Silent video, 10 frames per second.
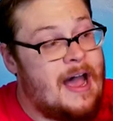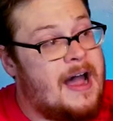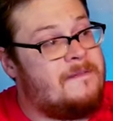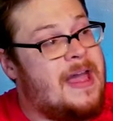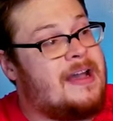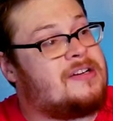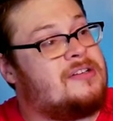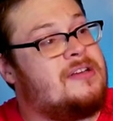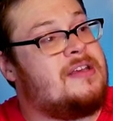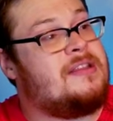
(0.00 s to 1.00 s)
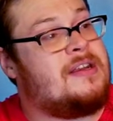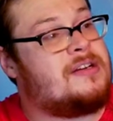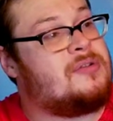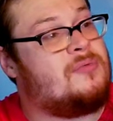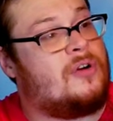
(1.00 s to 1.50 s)
I've actually, the
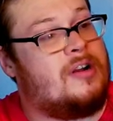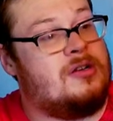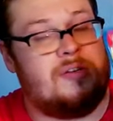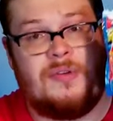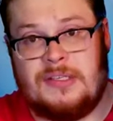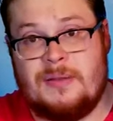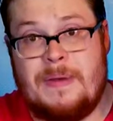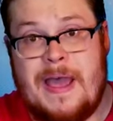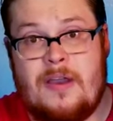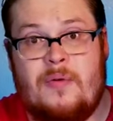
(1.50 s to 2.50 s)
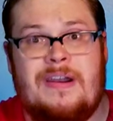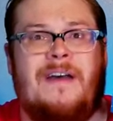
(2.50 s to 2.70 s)
next one we're going to do is the bag one.